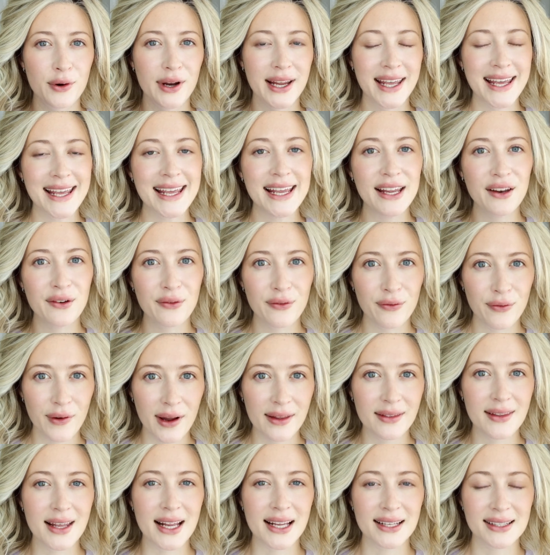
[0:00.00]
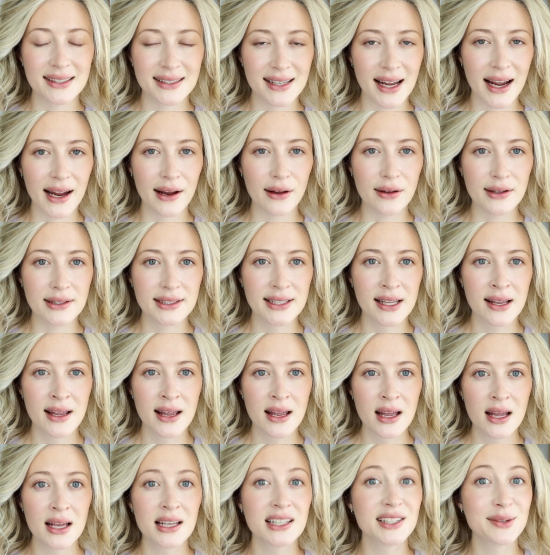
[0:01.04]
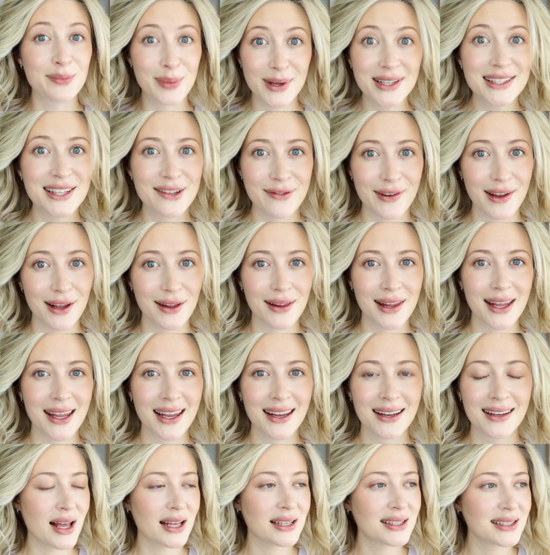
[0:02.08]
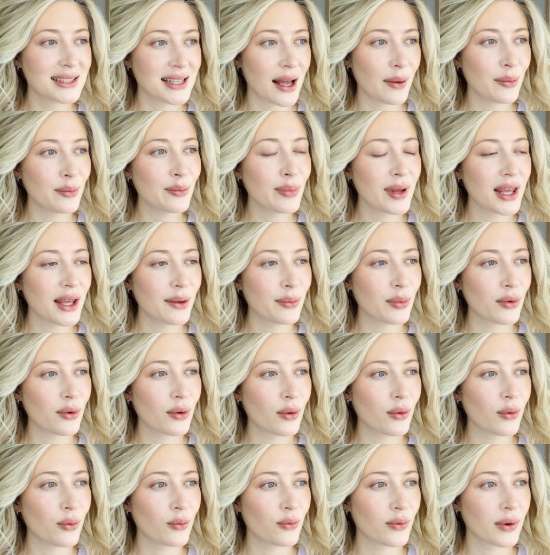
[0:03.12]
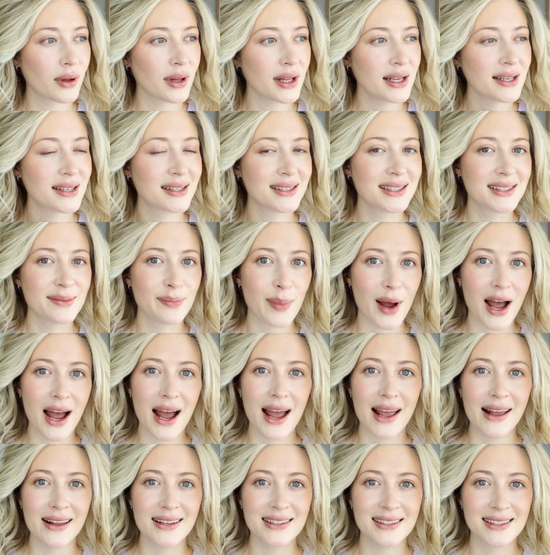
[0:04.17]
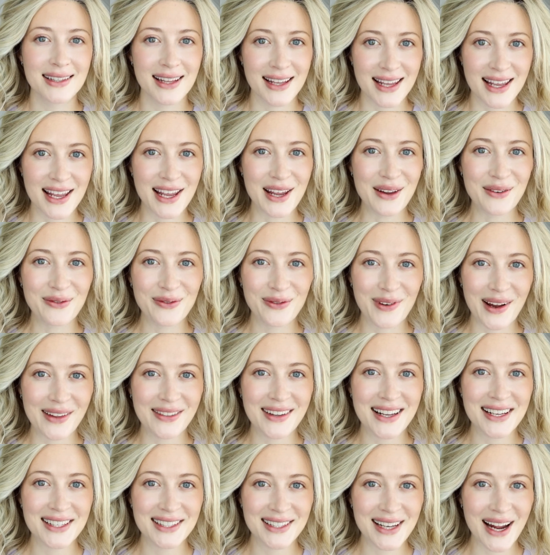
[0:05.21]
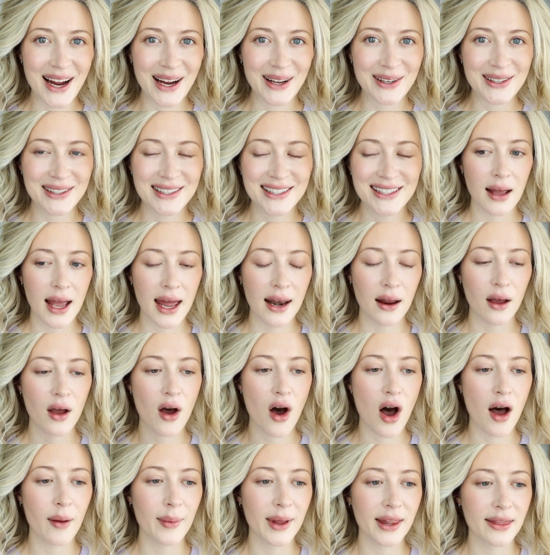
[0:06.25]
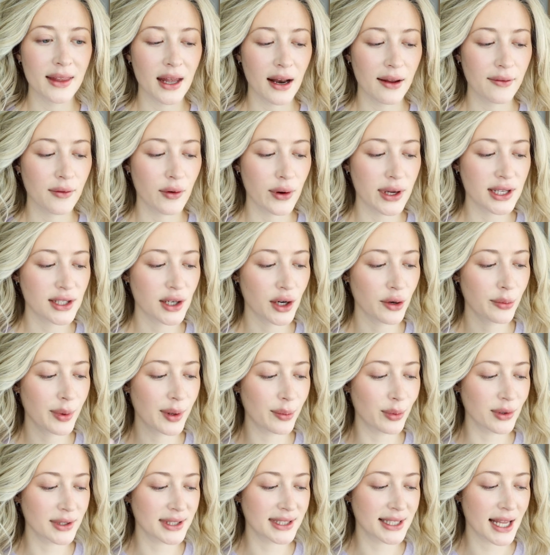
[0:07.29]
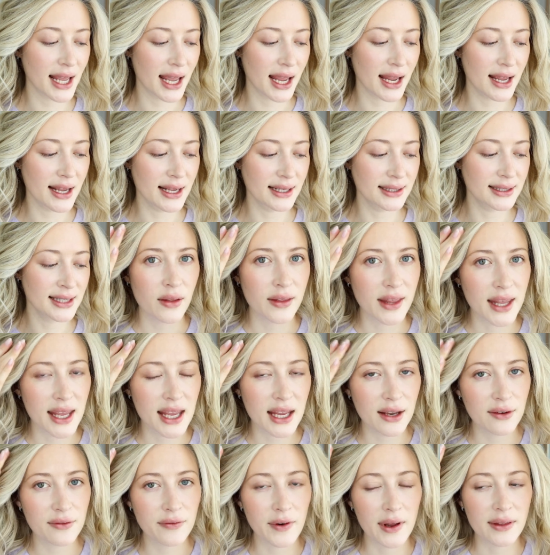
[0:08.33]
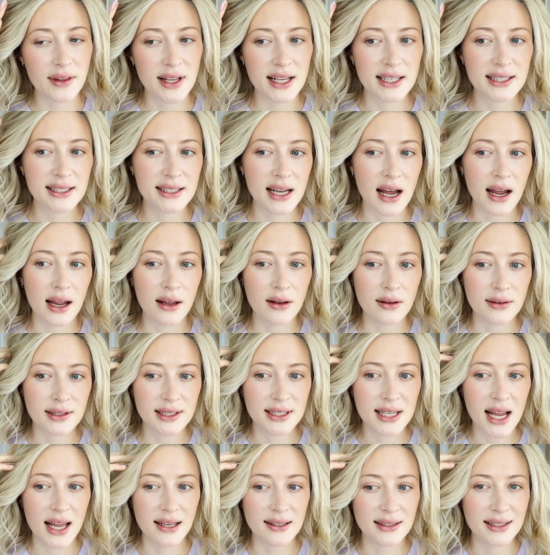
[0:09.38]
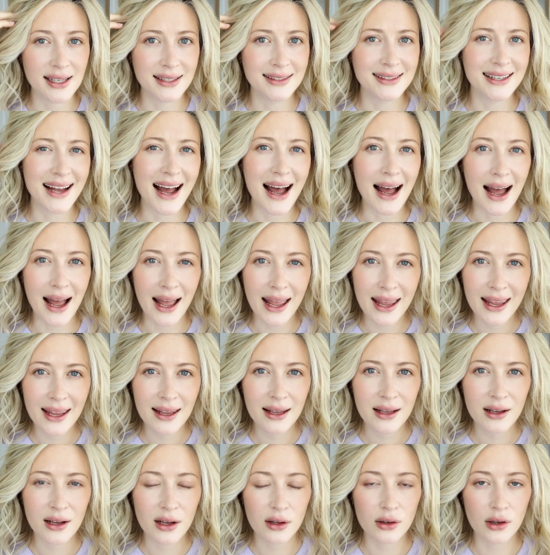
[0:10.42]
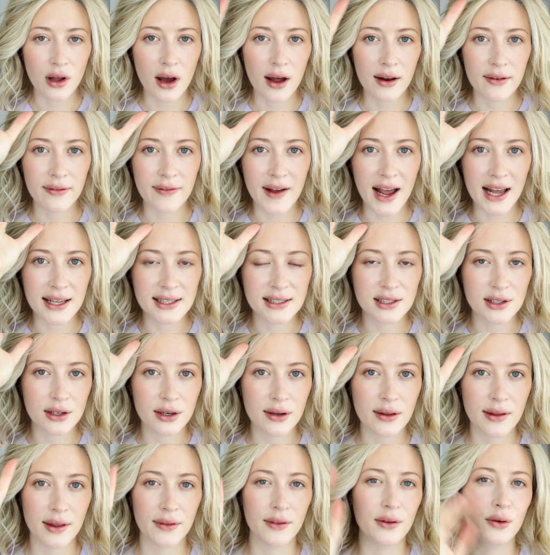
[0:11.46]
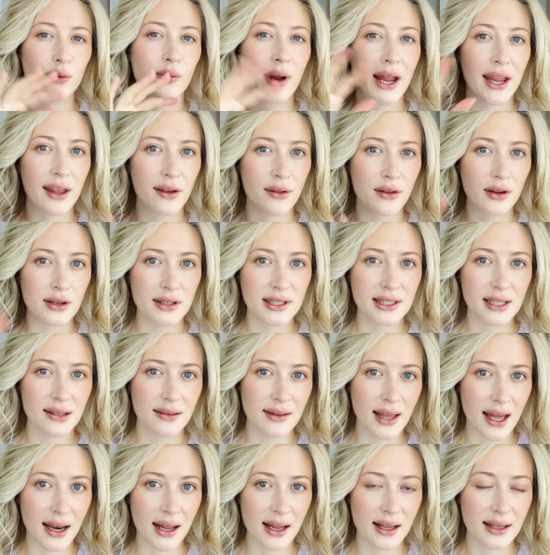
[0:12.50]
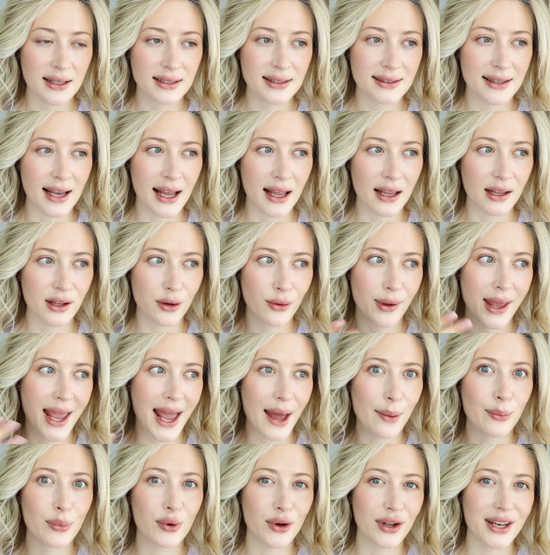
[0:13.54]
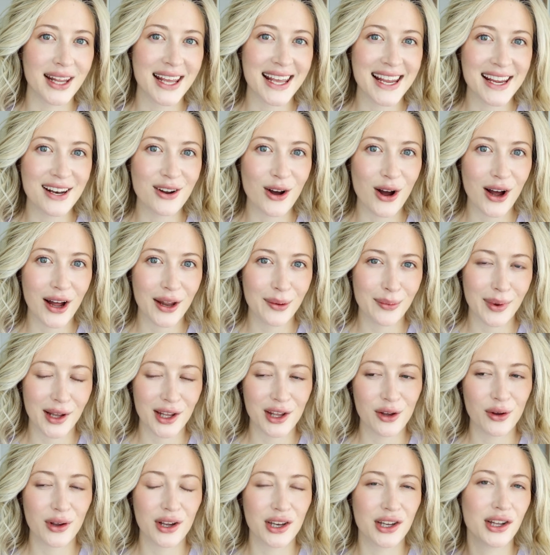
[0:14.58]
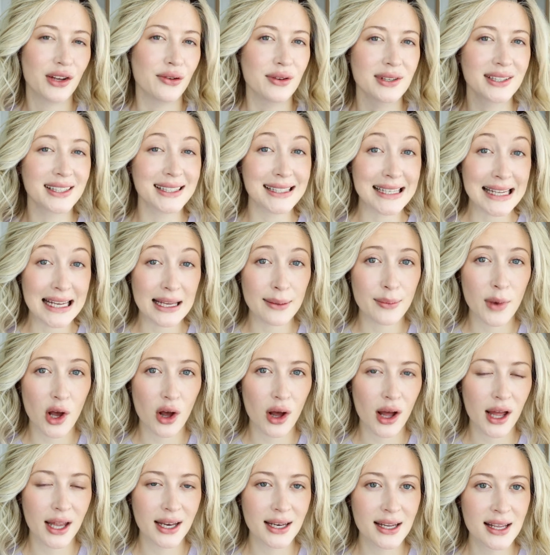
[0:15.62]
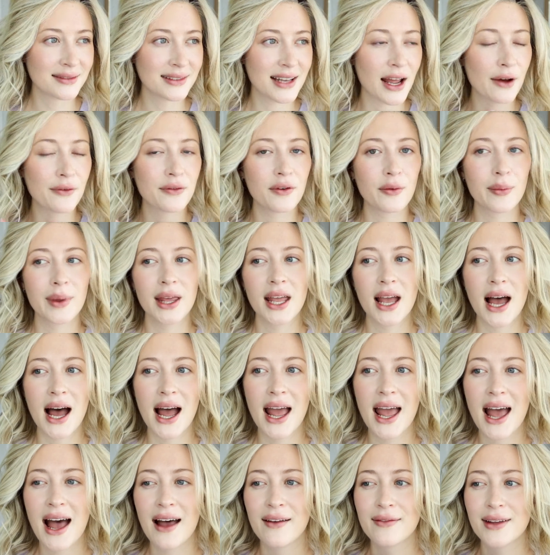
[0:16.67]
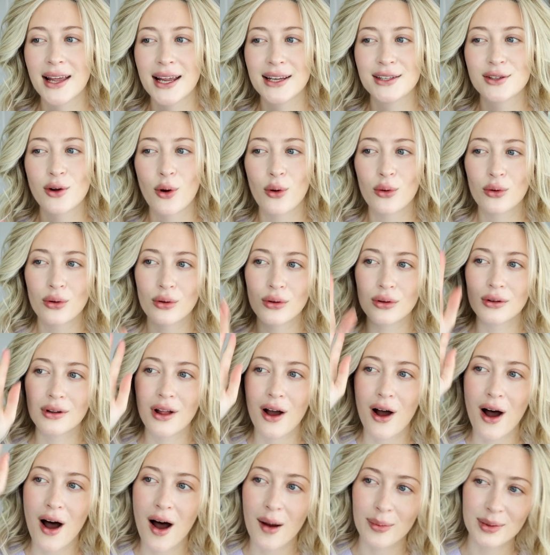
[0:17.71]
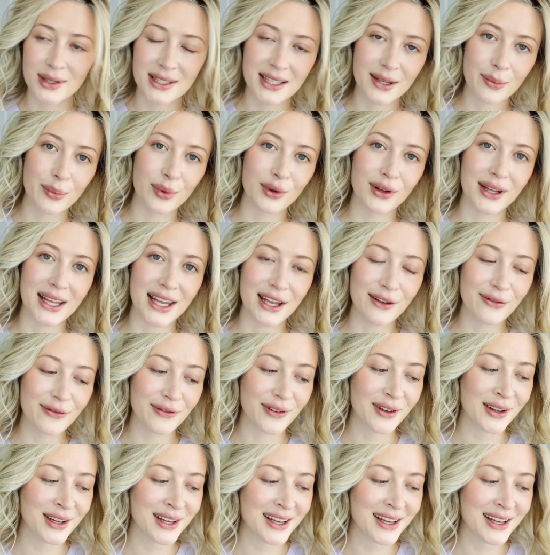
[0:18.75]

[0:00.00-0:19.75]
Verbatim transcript: heat-friendly styles specifically. Some people really despise the heat-friendly styles, and a comment that I've always heard people say is the heat-friendly styles tend to die a lot faster than the regular synthetics that you can't put heat on but you could use steam on. Now for me, I have a total opposite belief